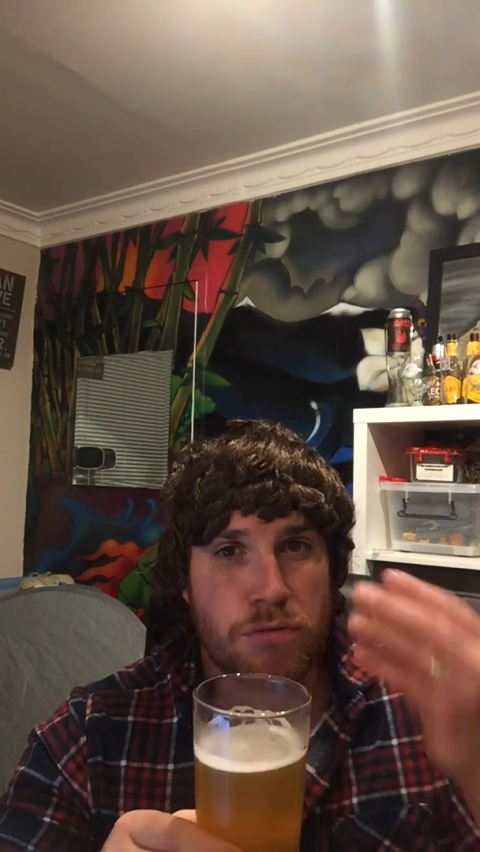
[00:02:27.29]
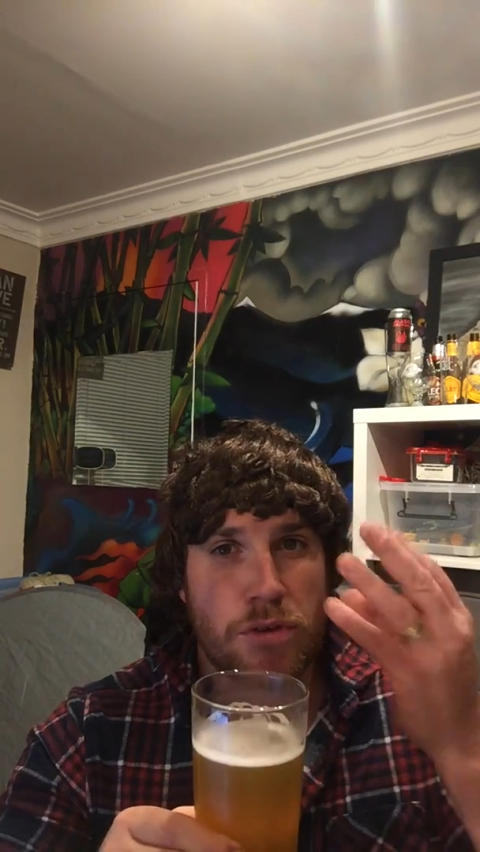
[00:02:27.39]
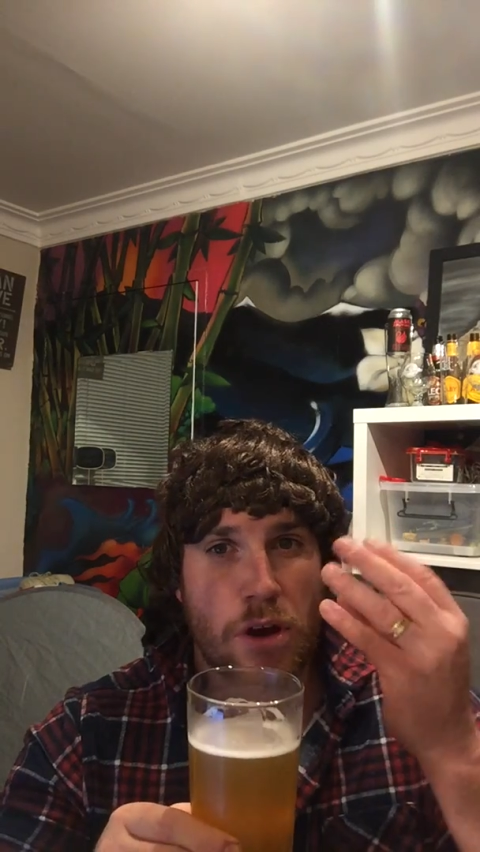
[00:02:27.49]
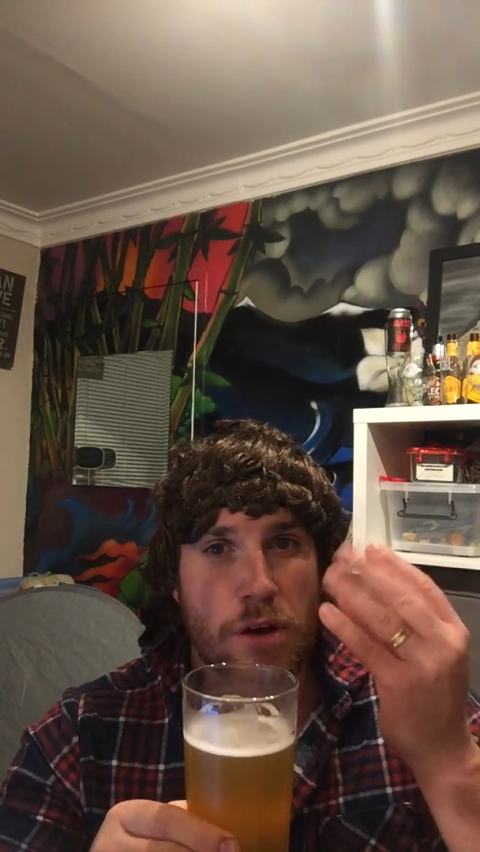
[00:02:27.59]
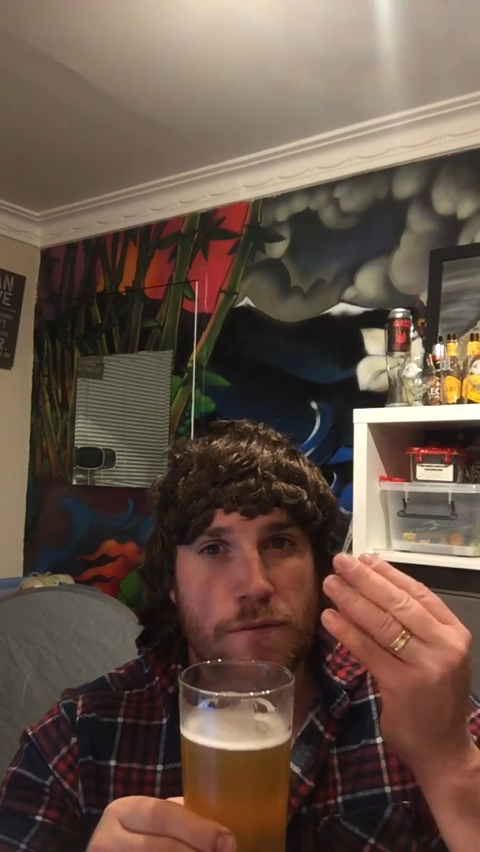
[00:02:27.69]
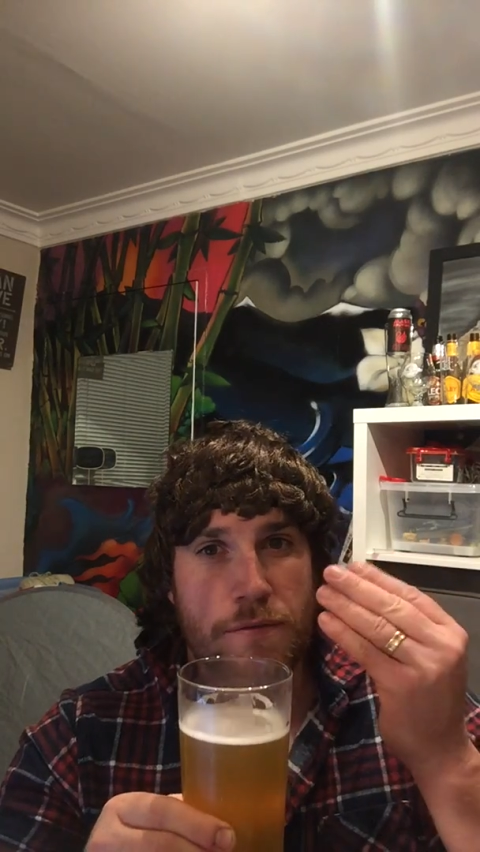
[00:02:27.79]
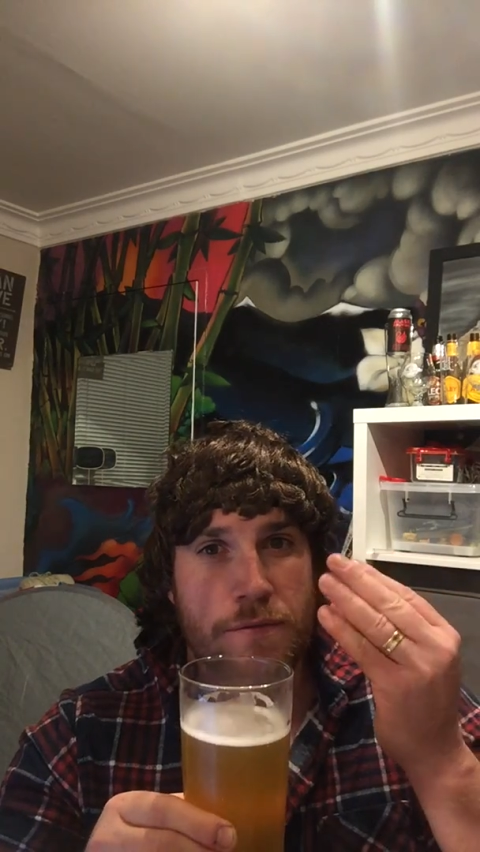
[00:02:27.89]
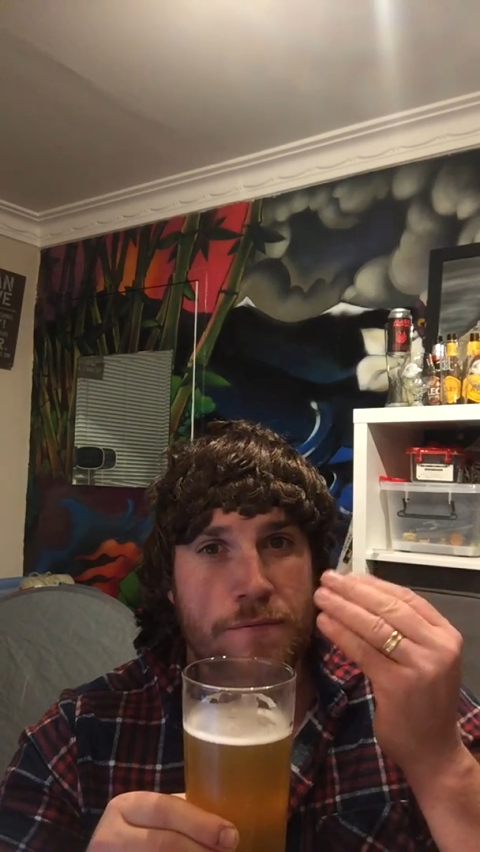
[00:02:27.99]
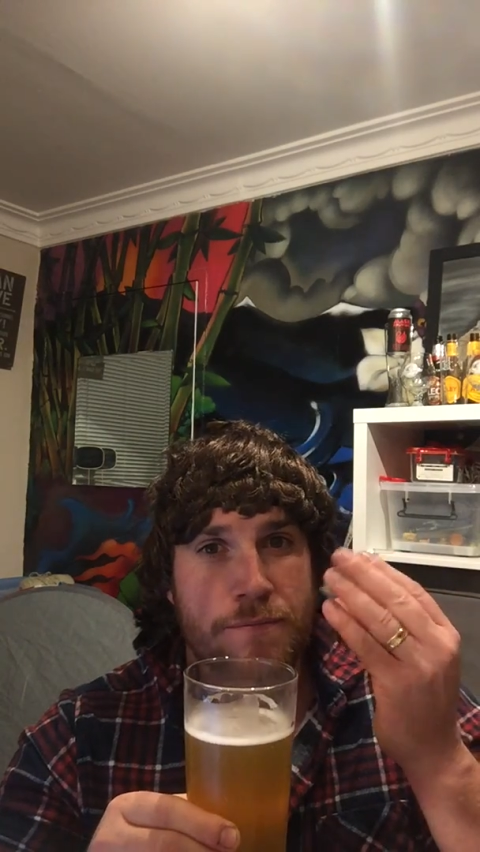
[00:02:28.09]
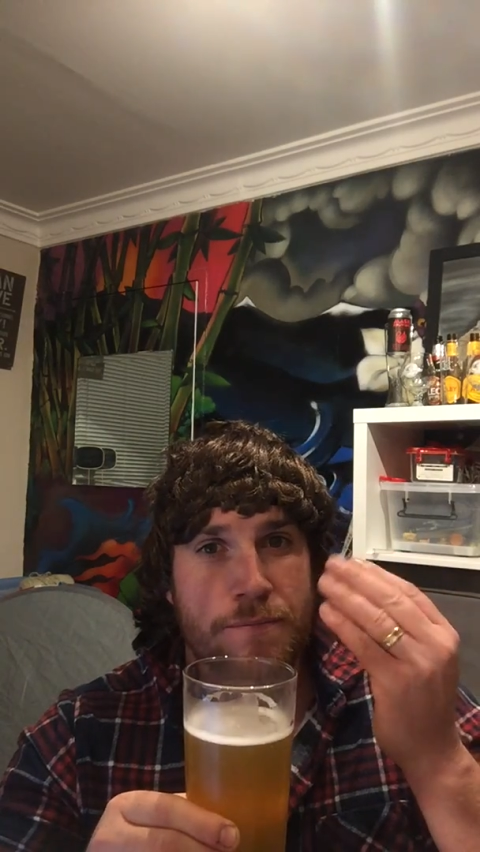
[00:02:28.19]
kind
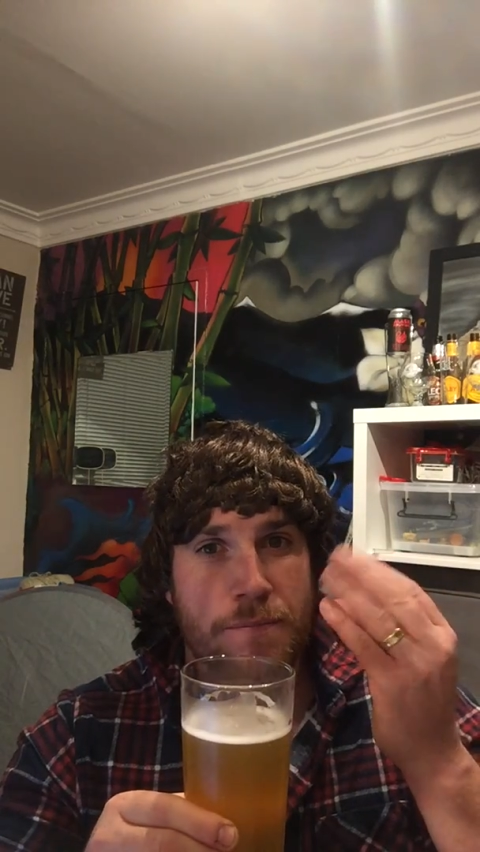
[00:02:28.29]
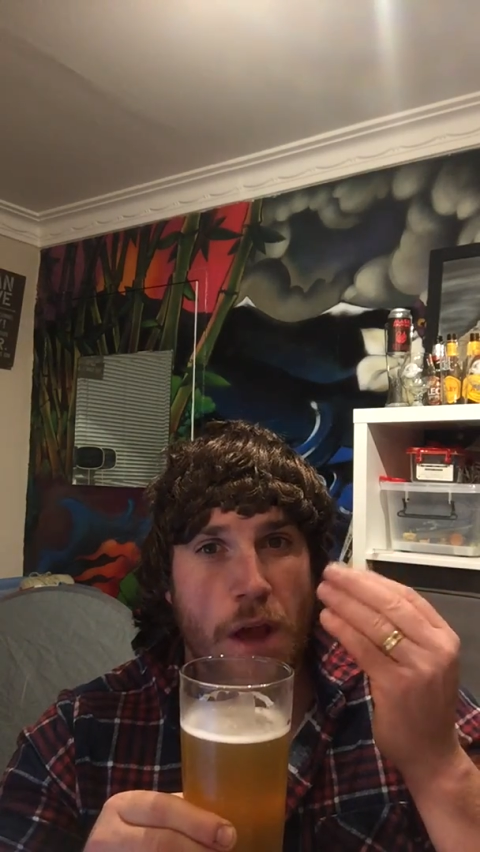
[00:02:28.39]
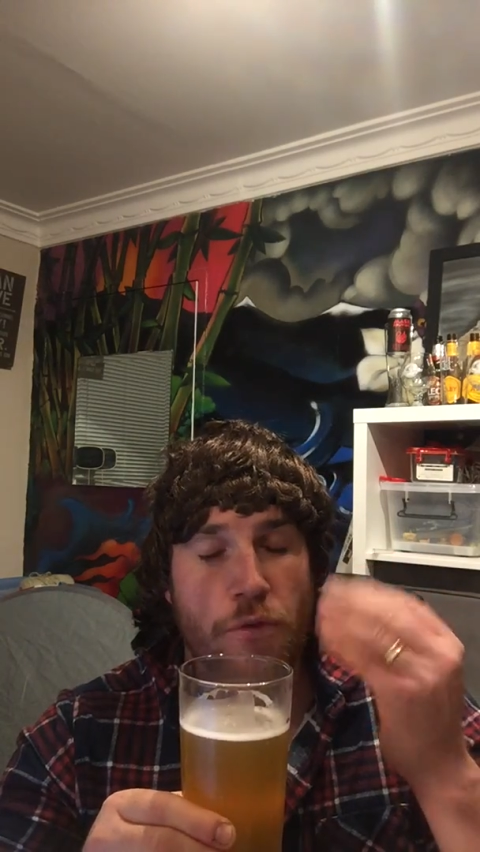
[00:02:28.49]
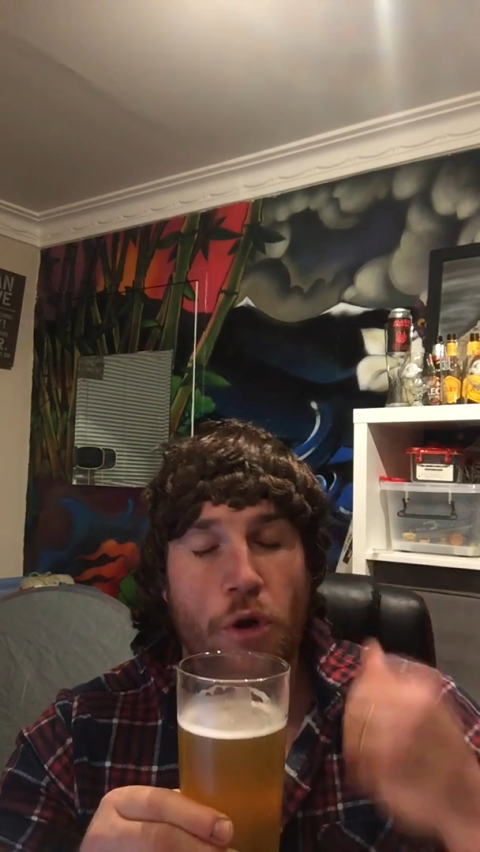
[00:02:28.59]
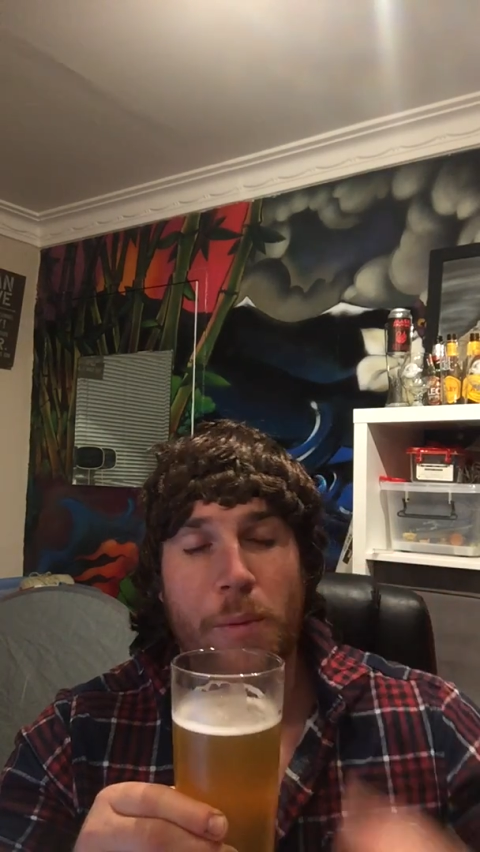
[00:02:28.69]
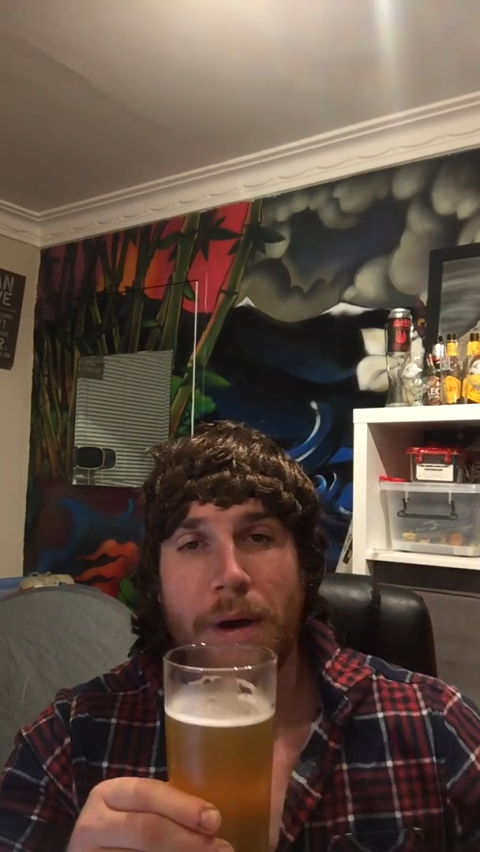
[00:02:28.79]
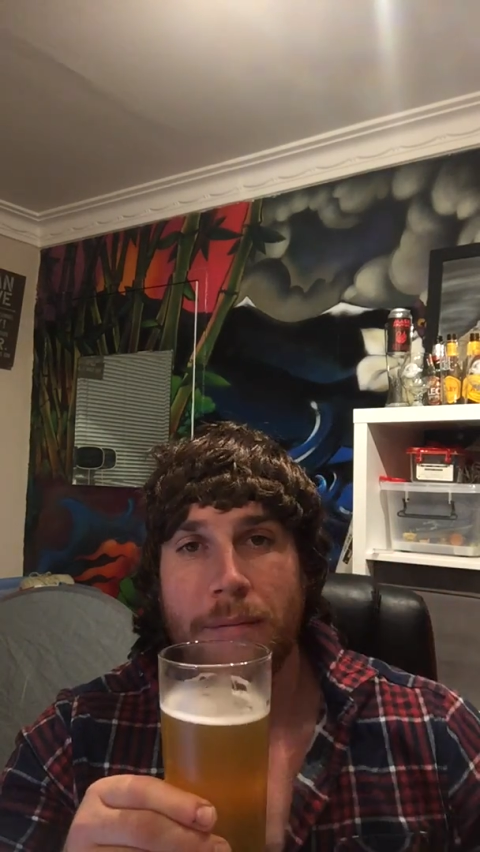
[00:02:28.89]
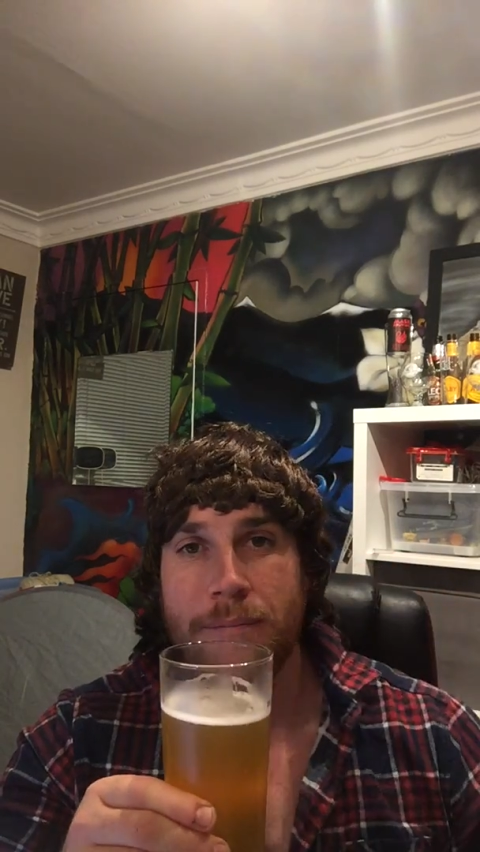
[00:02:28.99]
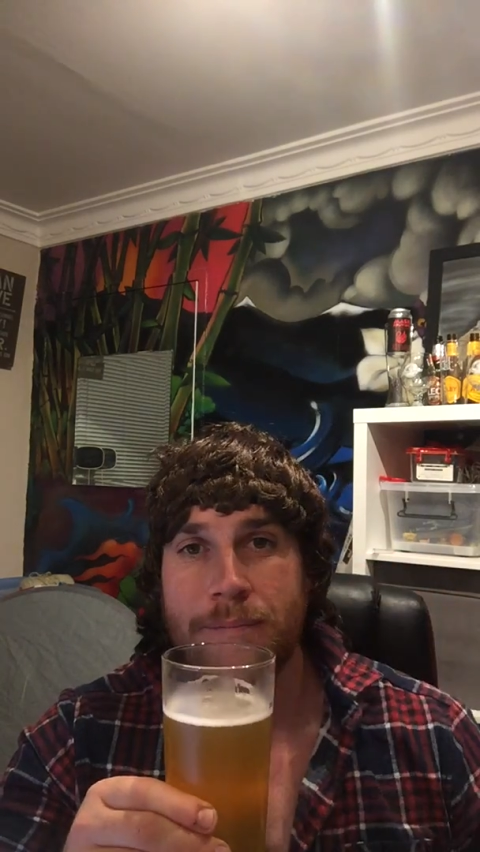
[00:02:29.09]
of aroma,